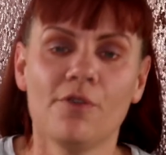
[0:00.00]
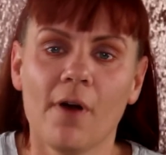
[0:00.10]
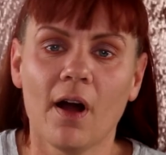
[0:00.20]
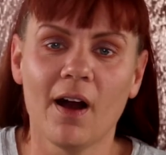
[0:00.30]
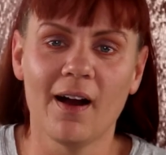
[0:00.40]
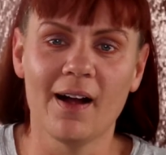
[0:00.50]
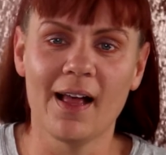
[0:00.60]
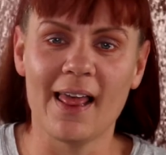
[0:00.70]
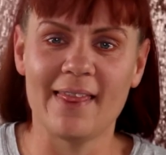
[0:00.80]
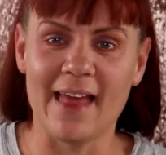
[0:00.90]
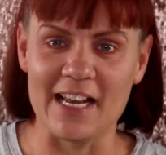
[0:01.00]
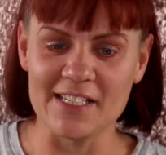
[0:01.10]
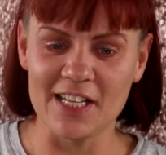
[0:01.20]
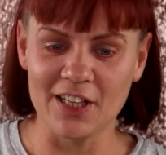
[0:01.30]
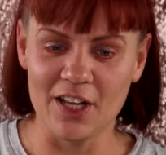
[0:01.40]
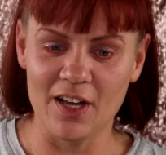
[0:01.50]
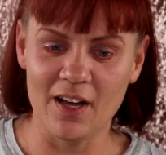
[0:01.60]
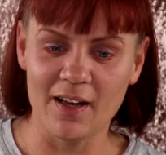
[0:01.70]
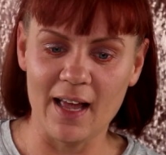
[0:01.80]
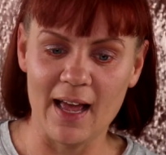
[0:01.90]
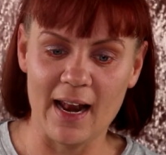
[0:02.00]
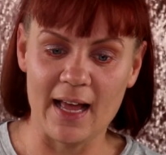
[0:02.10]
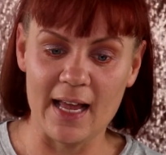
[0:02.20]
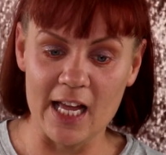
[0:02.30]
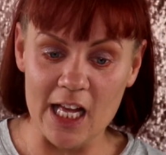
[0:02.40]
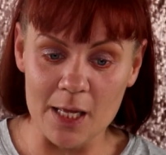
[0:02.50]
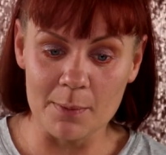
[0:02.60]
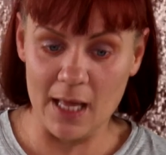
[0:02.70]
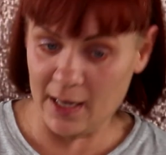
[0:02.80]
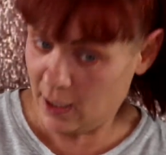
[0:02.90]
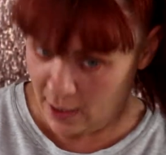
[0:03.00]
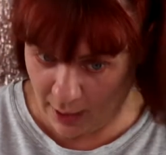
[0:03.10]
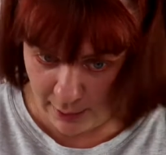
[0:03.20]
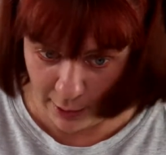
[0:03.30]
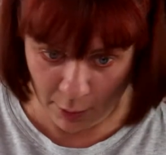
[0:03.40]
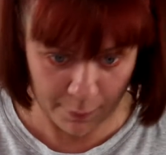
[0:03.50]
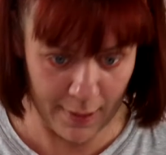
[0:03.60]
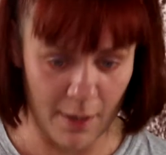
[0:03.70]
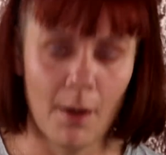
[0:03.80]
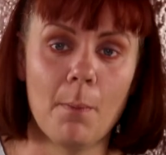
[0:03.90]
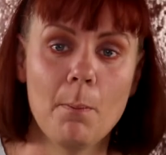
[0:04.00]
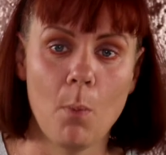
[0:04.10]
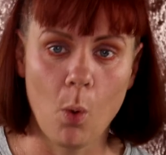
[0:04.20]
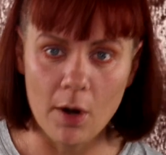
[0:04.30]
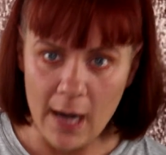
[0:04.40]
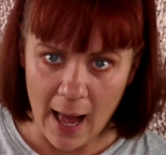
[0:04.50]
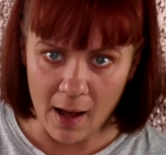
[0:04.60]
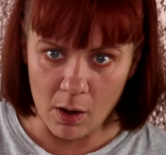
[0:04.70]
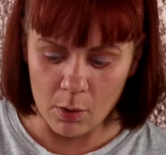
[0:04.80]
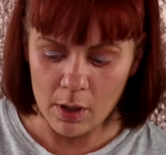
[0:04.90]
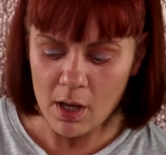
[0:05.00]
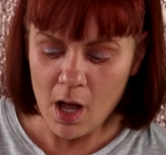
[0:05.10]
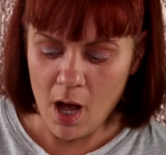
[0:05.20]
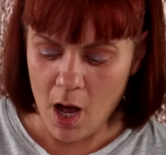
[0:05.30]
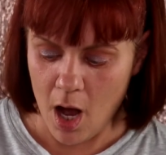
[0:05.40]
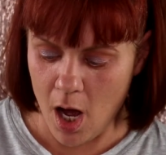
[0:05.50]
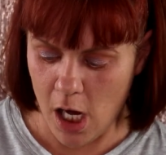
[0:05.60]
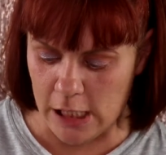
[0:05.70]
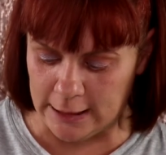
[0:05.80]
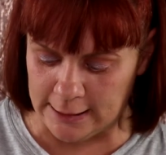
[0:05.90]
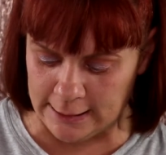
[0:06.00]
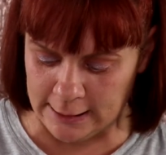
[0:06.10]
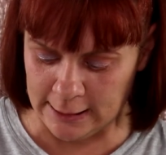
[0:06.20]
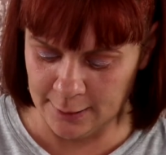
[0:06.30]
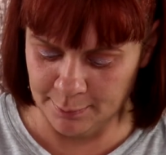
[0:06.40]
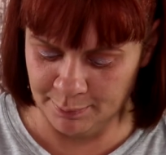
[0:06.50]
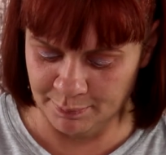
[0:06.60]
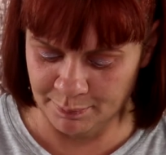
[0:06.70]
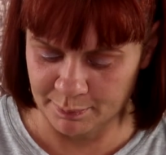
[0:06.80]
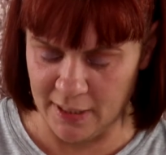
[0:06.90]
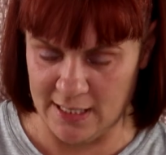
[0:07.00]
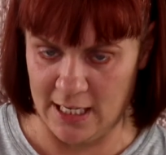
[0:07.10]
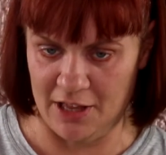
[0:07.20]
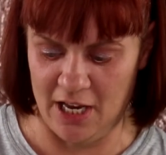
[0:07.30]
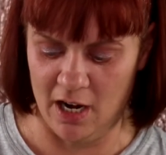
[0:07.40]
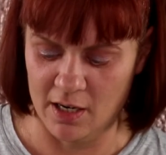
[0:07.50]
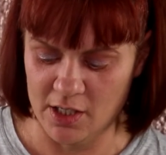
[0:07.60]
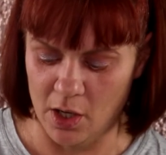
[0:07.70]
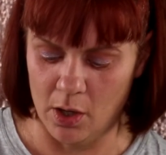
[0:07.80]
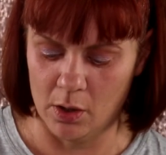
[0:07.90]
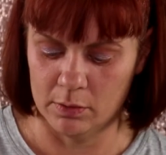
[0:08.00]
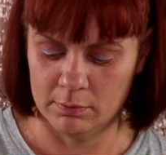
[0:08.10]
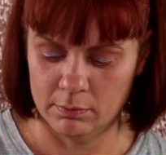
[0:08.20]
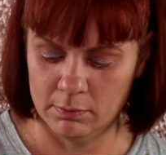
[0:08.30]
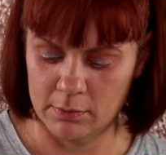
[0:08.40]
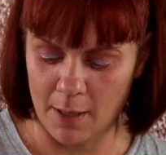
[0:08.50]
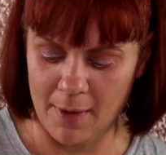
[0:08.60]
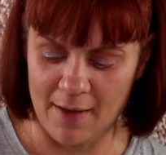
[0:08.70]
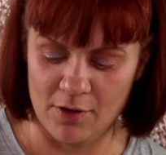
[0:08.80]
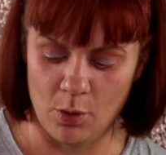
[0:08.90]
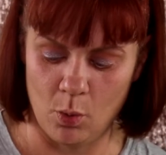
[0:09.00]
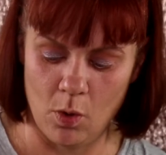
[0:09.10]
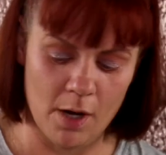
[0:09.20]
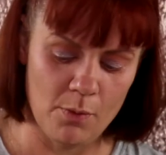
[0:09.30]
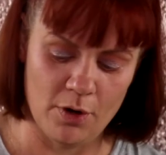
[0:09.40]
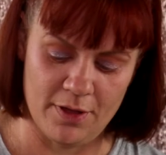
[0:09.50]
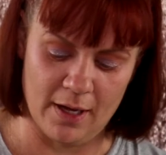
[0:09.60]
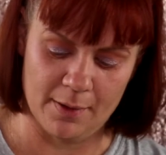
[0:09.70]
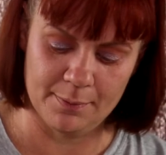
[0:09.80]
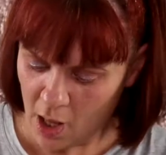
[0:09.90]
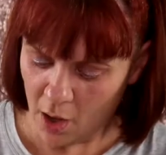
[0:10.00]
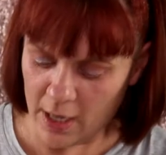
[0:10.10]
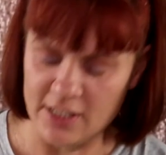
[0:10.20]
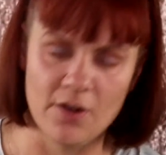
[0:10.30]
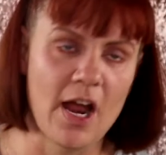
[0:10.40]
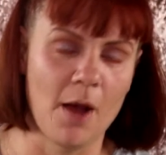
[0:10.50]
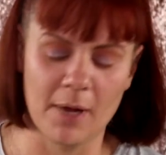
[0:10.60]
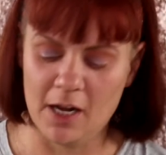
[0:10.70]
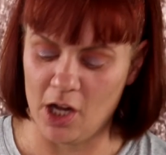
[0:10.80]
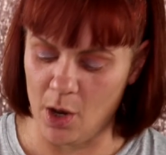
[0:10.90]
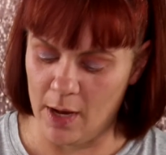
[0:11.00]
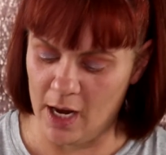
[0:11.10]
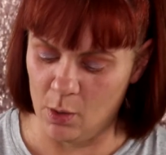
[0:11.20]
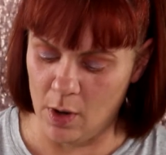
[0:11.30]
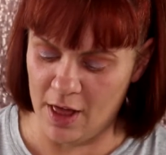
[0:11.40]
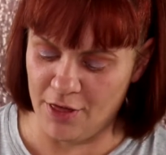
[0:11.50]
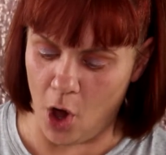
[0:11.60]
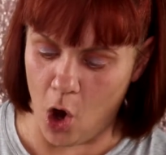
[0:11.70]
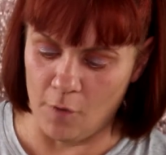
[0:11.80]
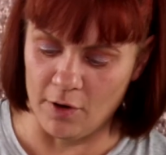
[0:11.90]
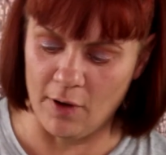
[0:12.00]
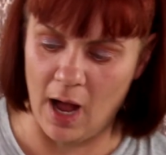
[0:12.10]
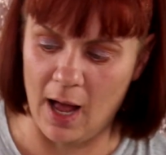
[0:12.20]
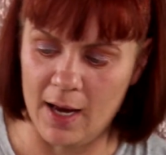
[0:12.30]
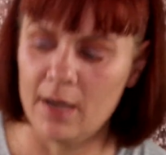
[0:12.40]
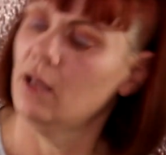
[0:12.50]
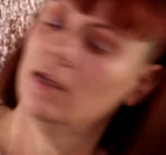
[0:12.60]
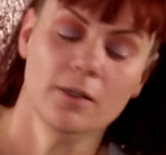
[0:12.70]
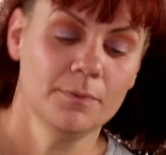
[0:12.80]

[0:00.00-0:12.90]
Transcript: far, that is the look, and I am liking it a little bit more now, um, but it's not there, so I might have to do one more thing. Okay, so now I'm gonna go in with Override.